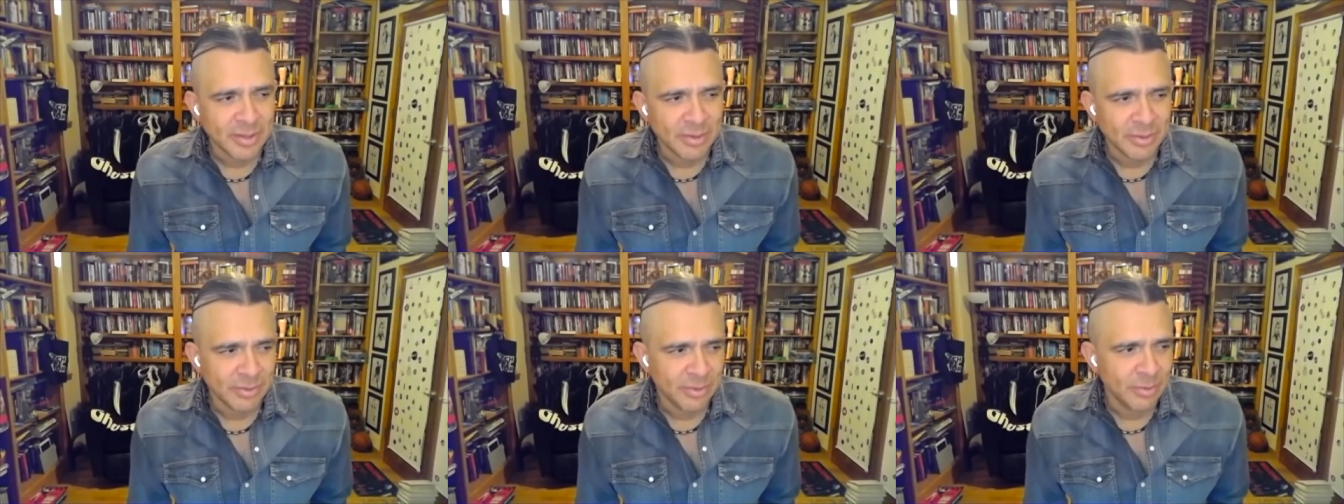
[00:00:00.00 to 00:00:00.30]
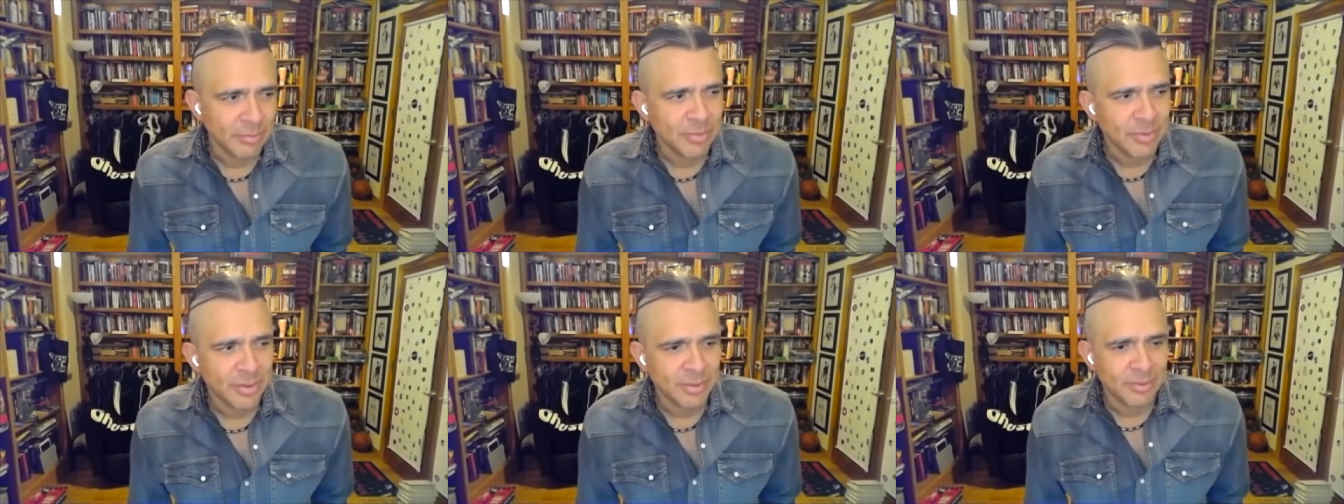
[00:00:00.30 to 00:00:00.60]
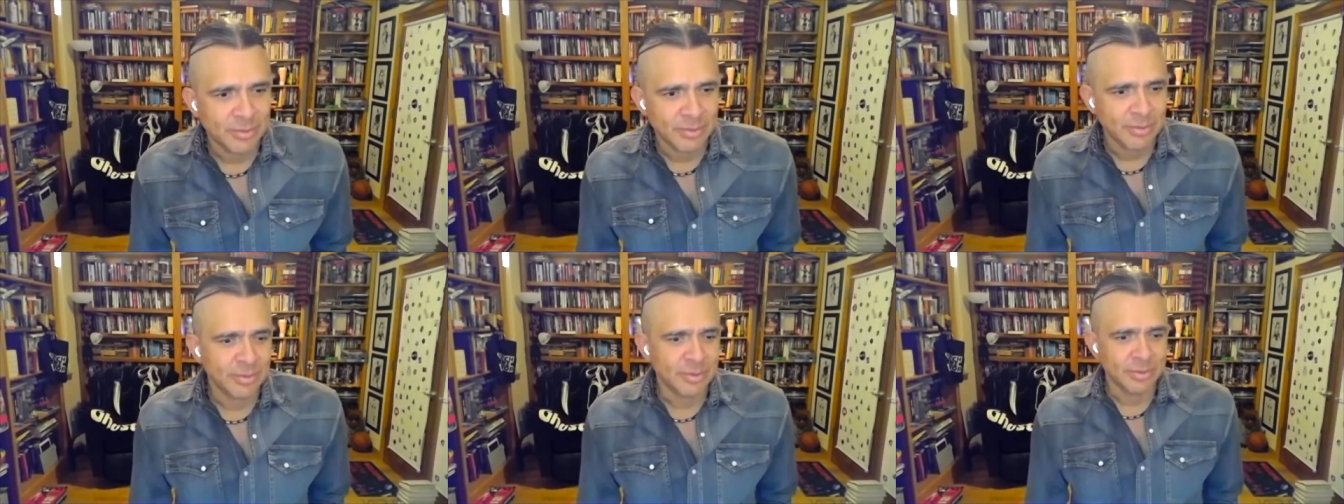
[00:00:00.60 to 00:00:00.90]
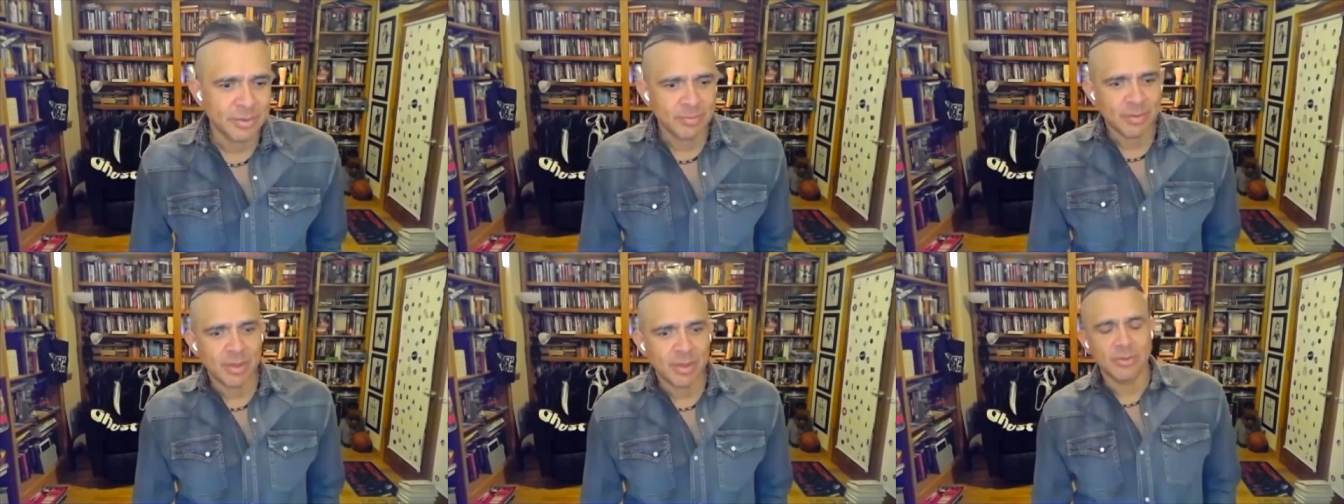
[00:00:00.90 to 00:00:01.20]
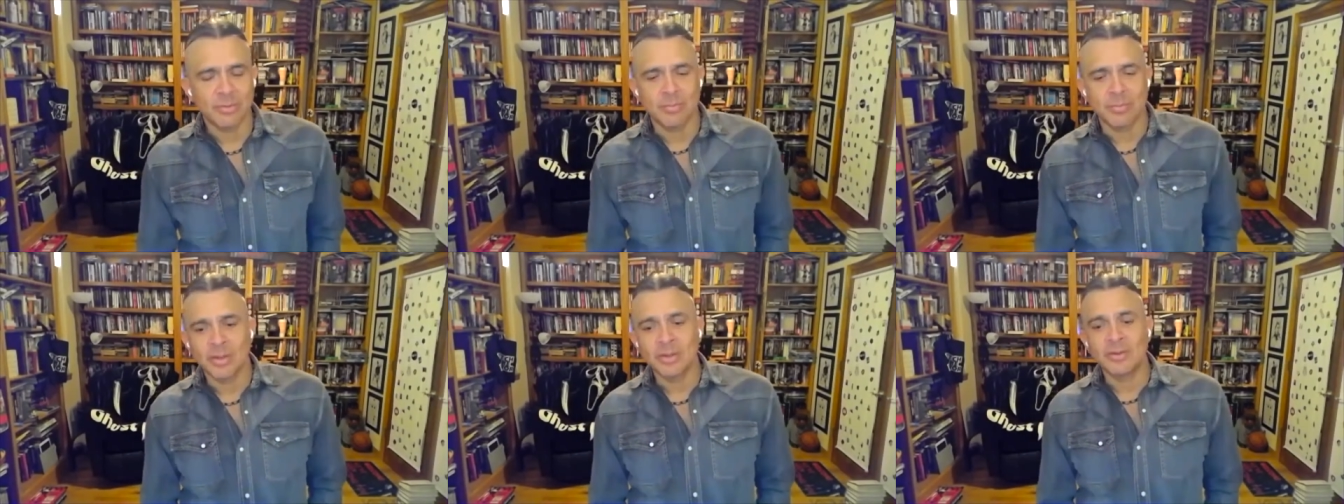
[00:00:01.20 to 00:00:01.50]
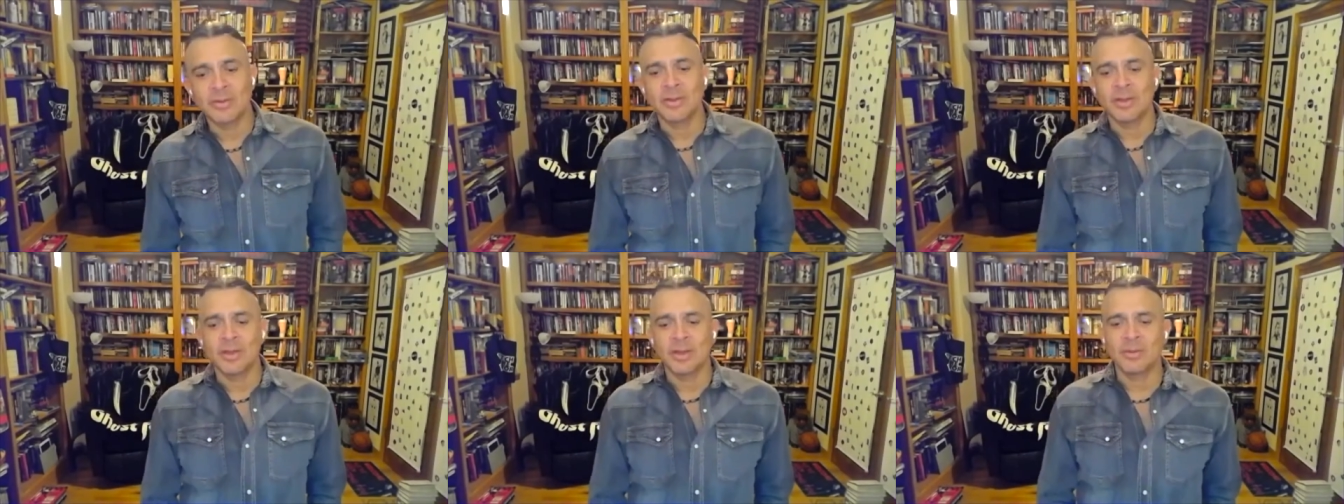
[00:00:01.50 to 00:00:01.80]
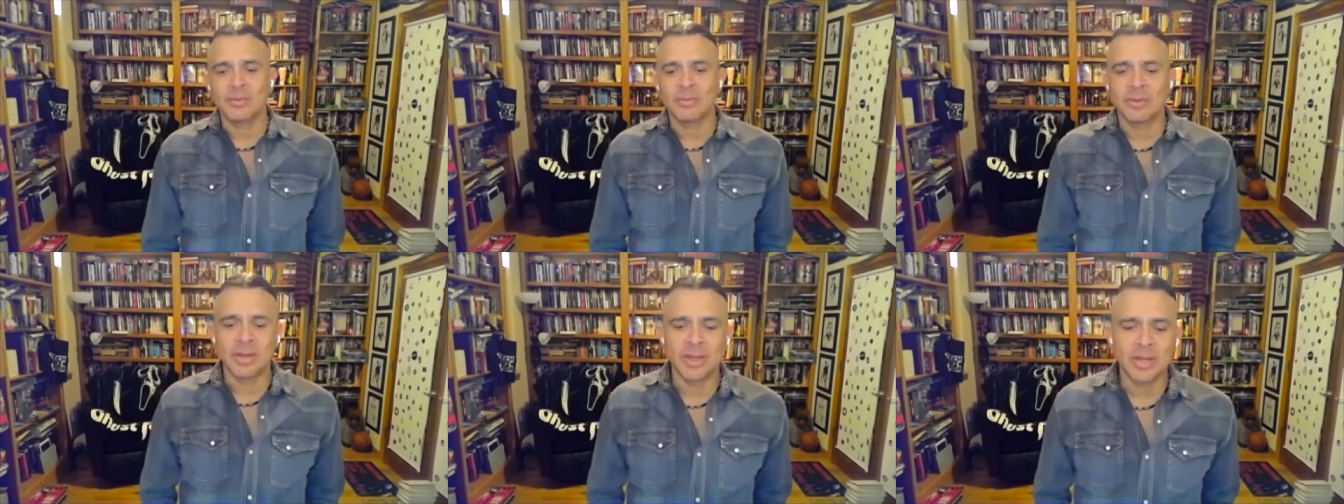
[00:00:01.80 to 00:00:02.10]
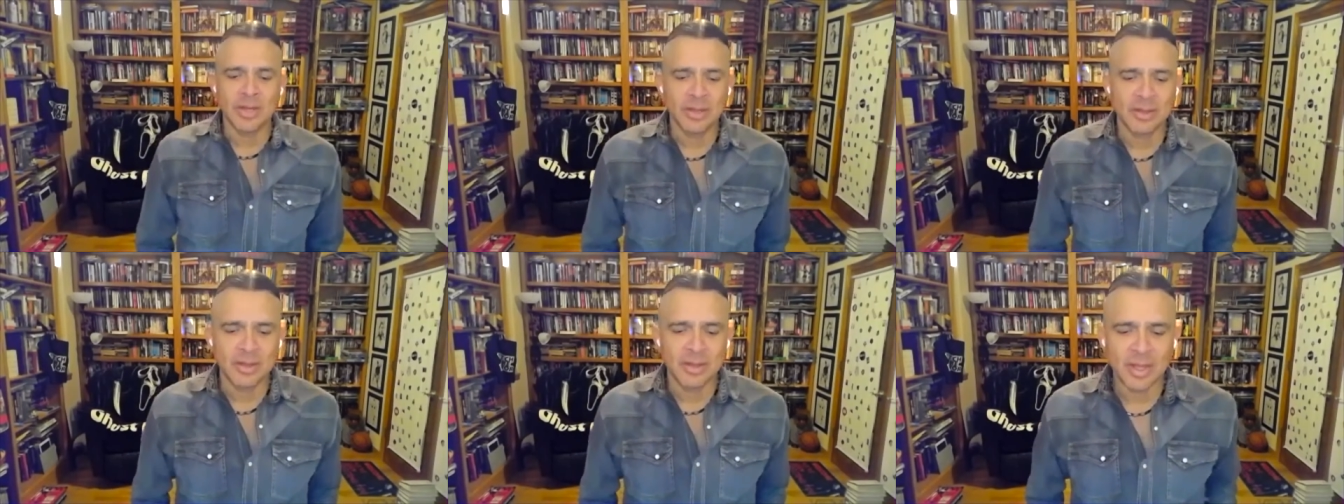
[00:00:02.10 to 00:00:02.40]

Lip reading: or open the door on the possibility anyway,